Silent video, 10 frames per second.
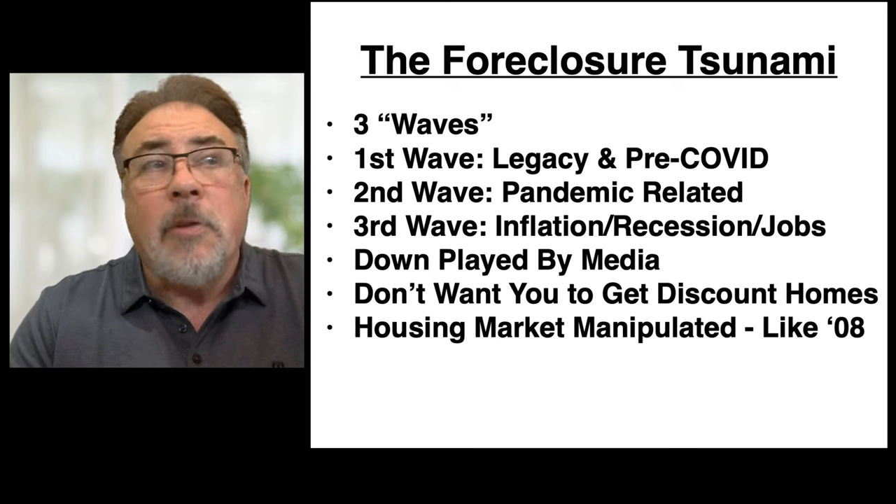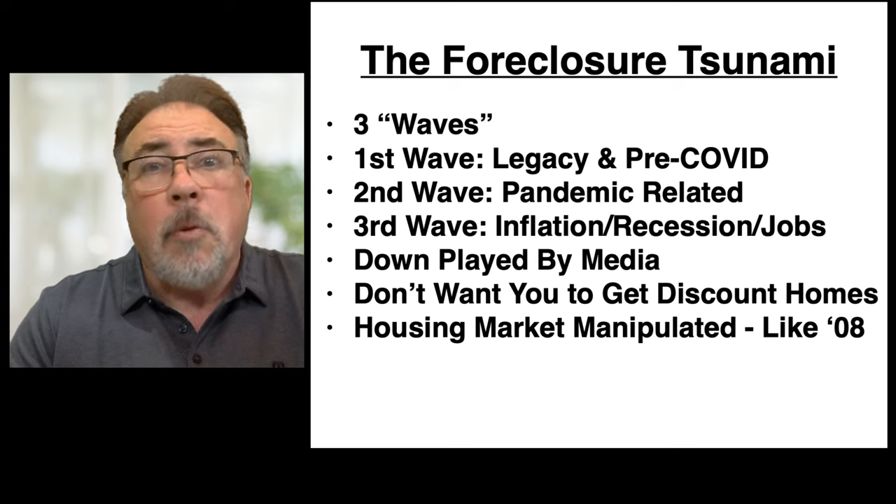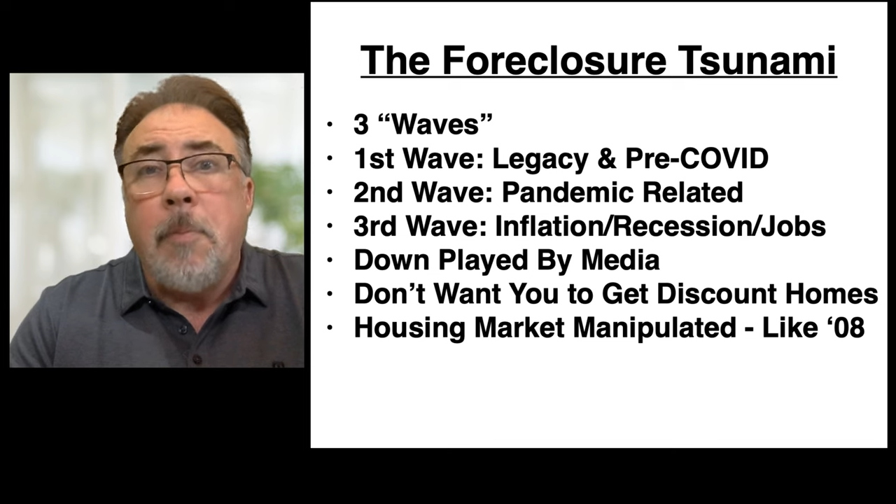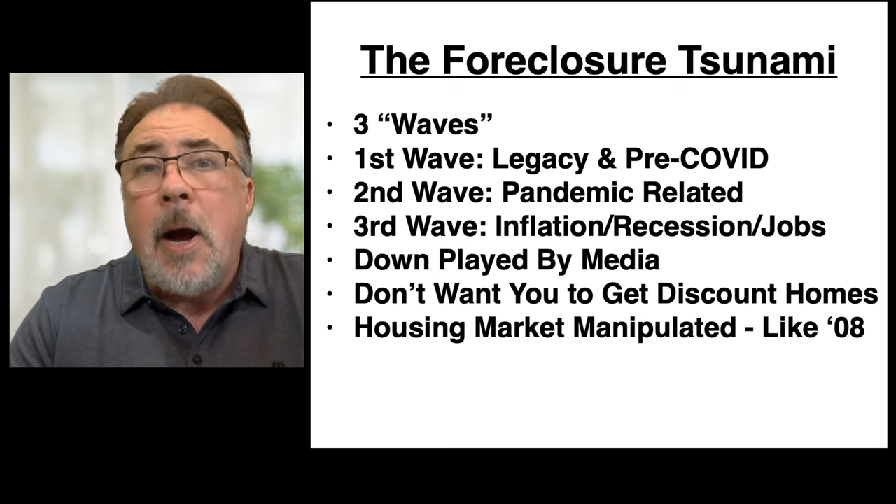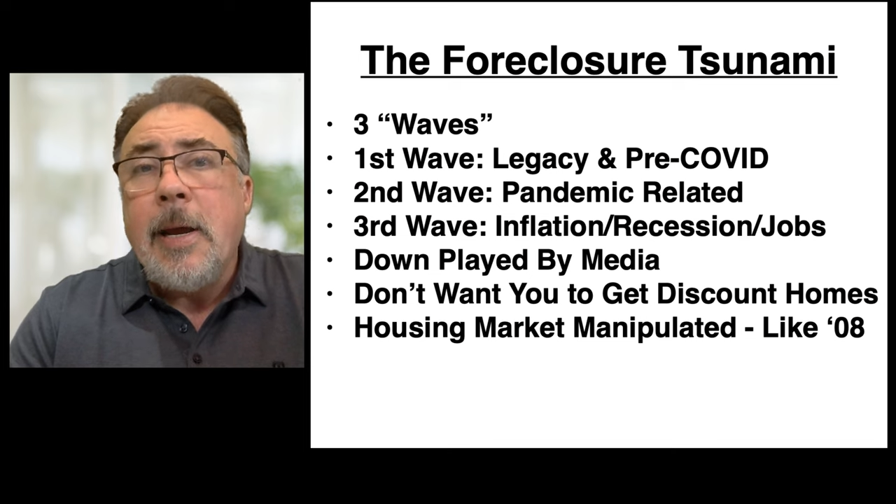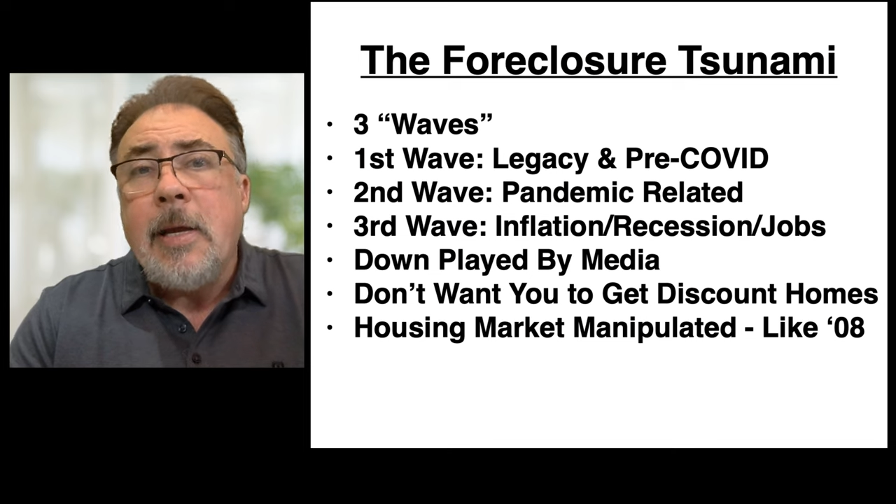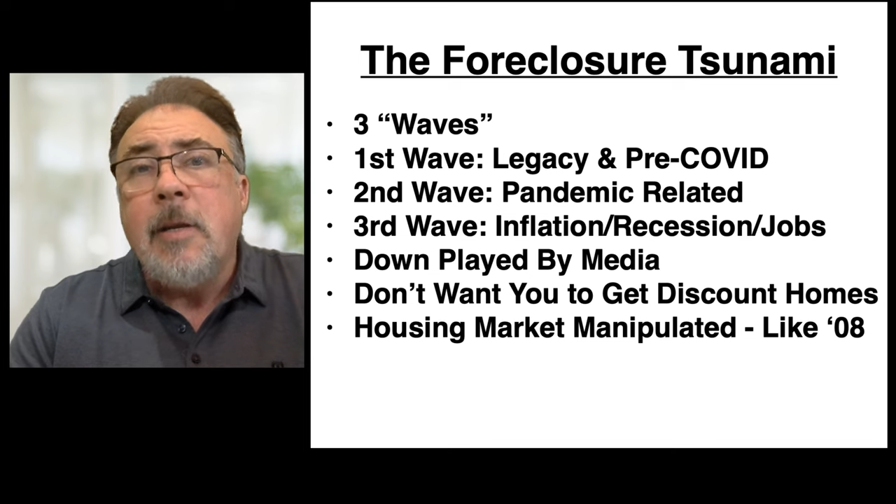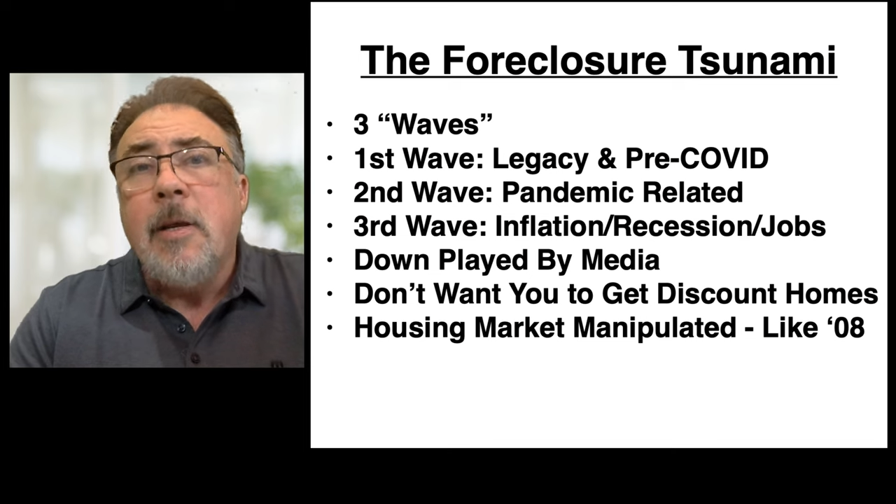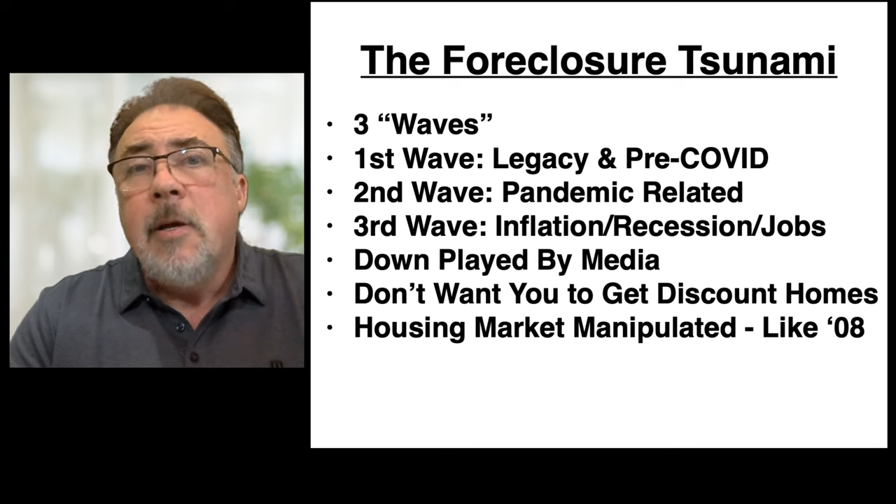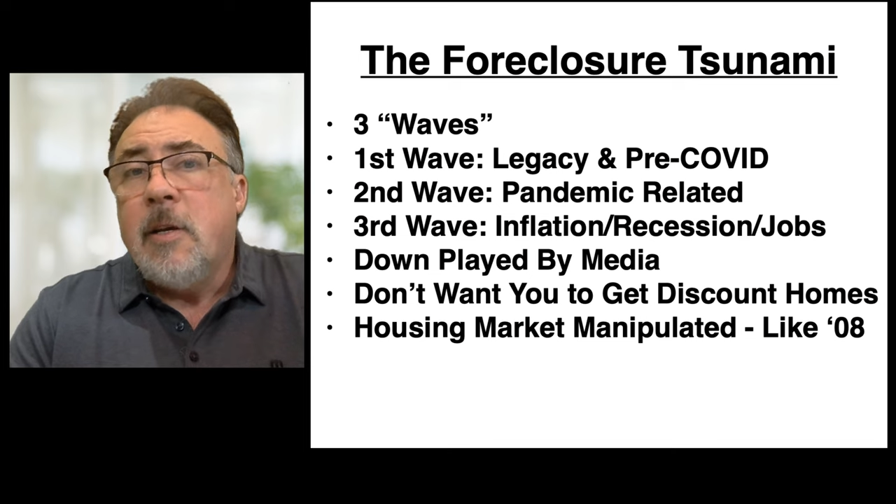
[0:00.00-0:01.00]
they were
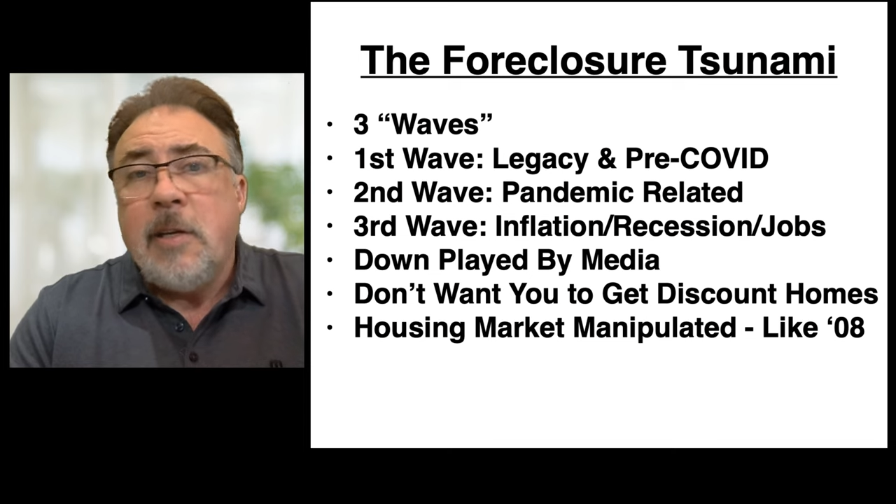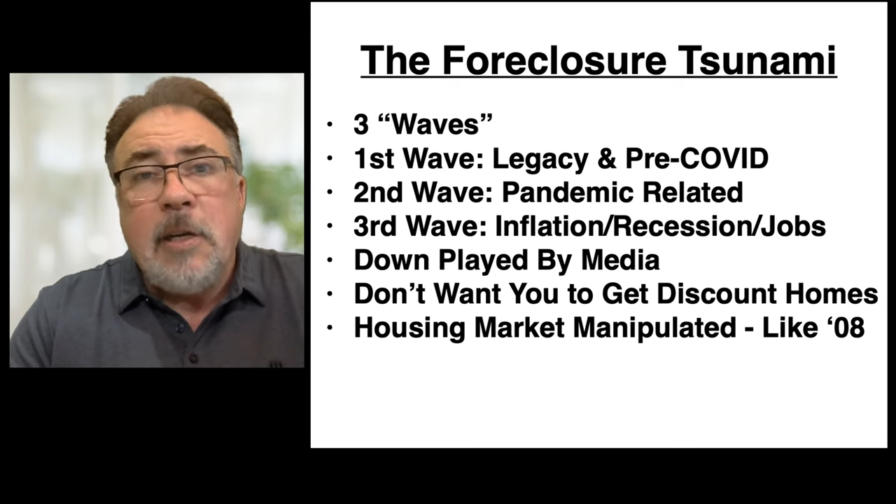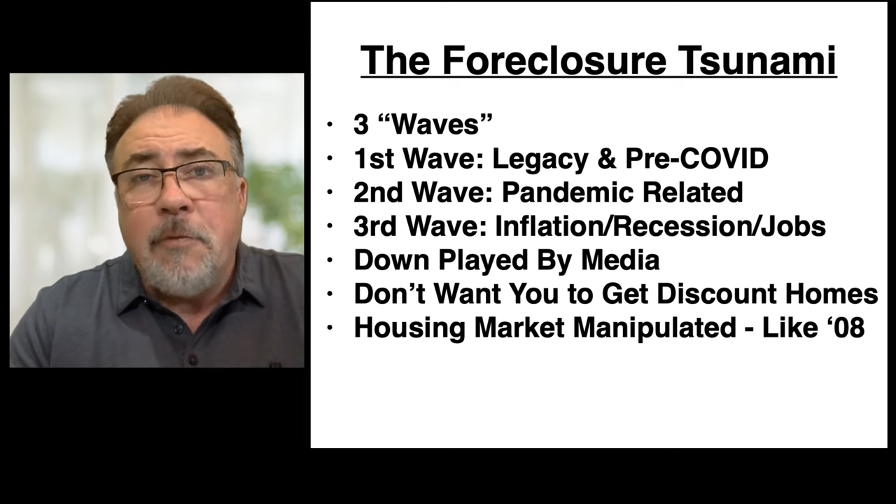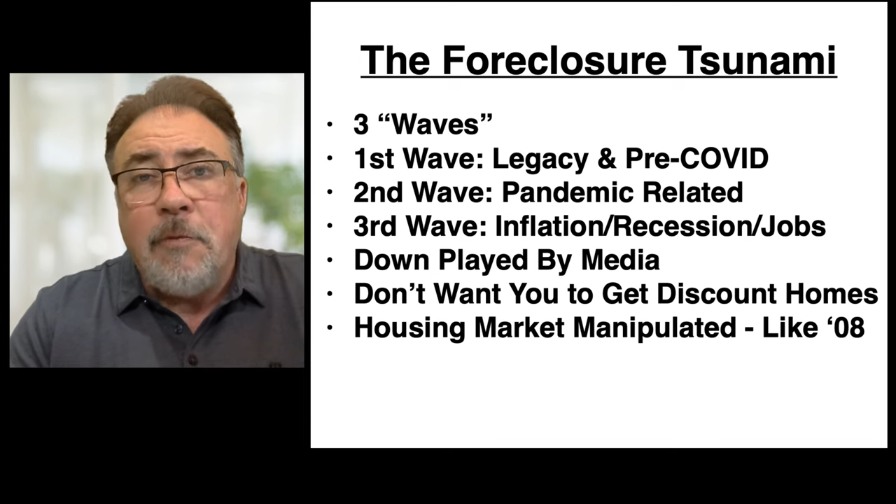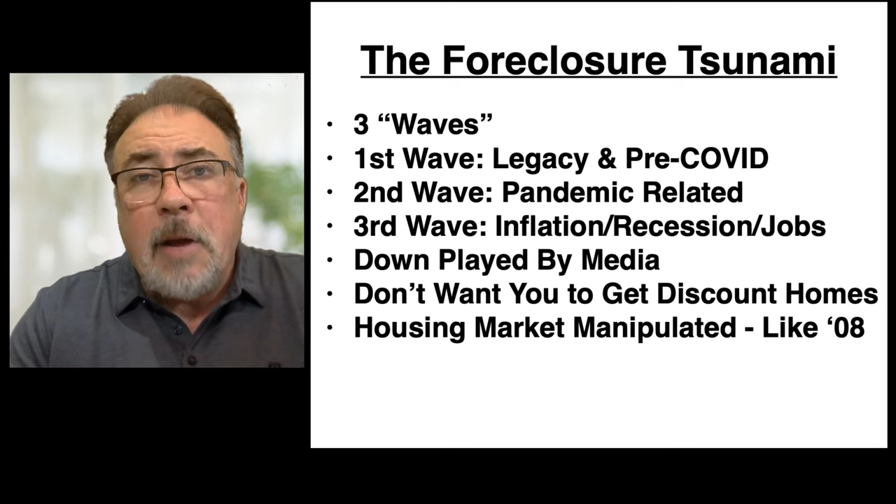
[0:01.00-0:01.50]
buying single